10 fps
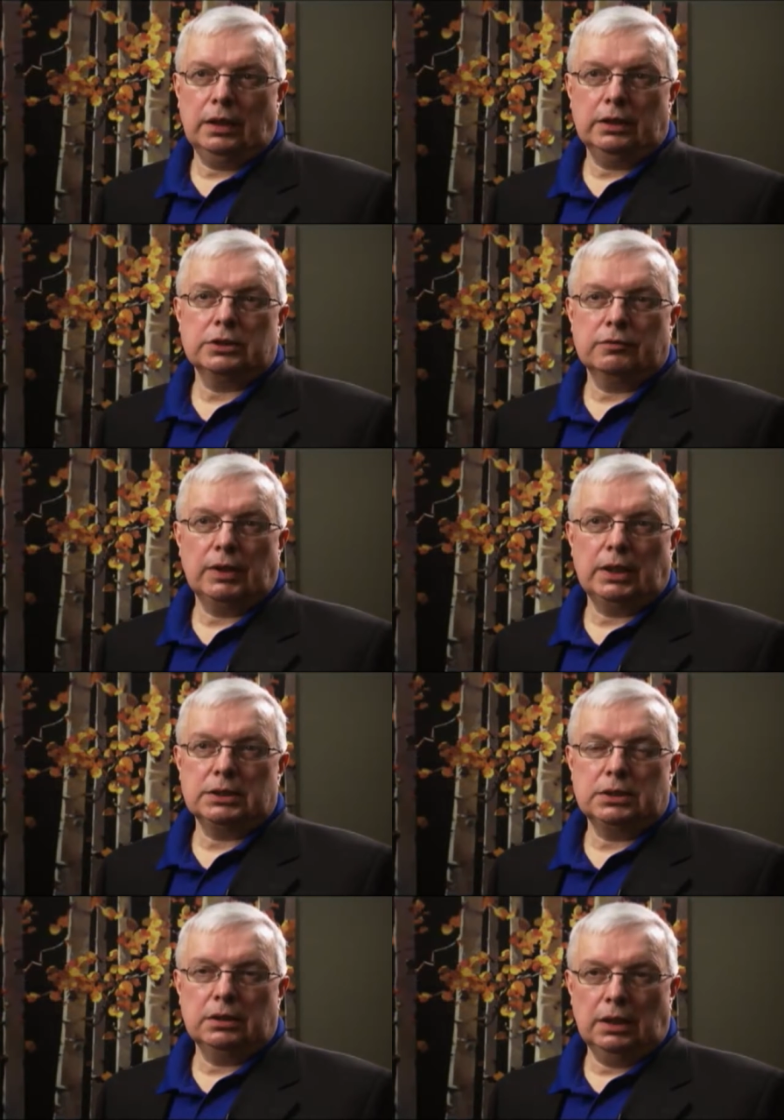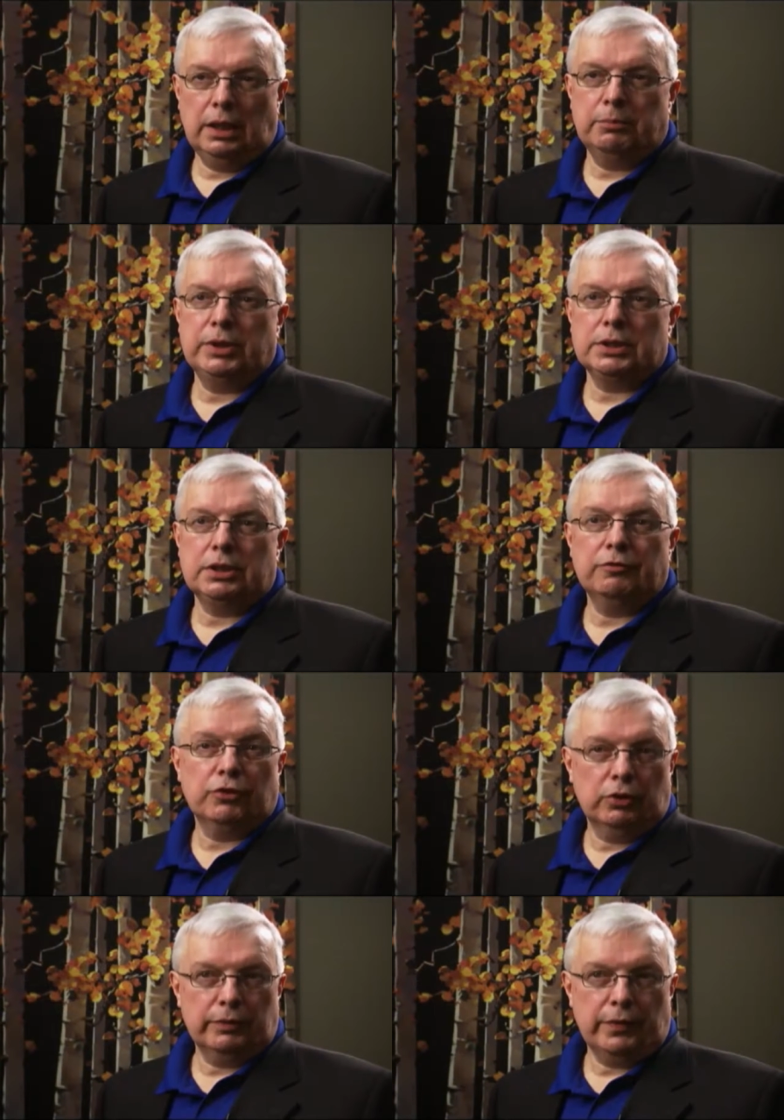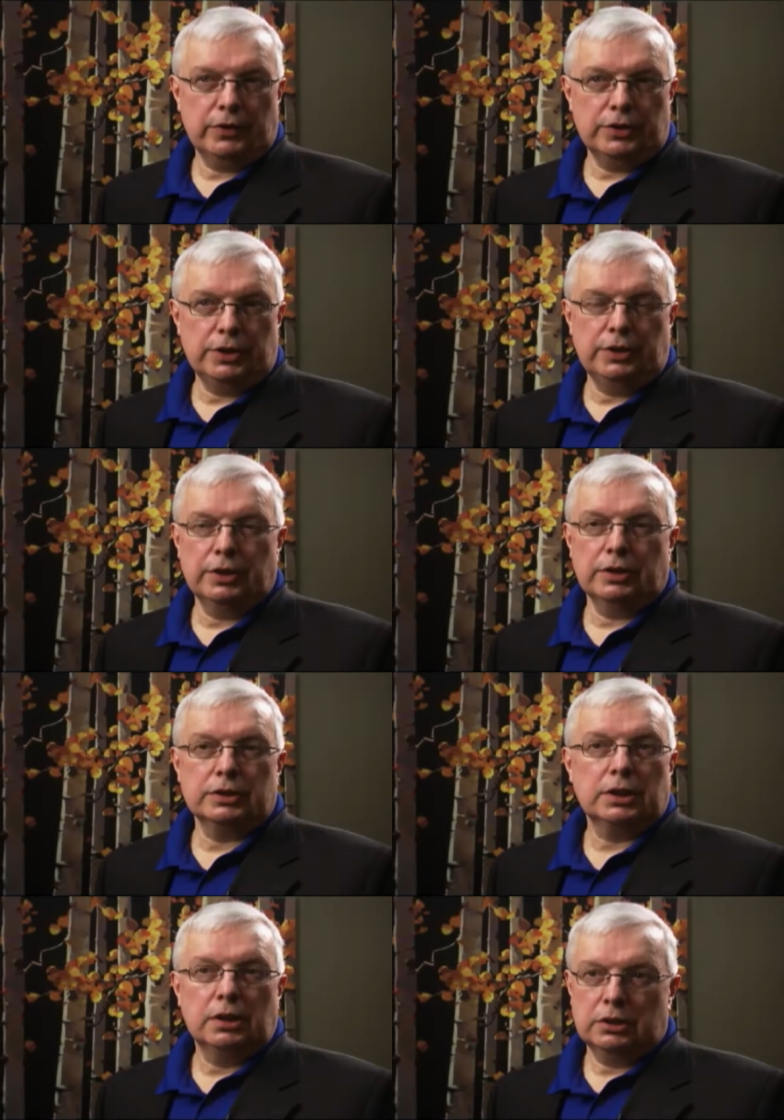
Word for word: liners have lasted in lab testing for over 13 years.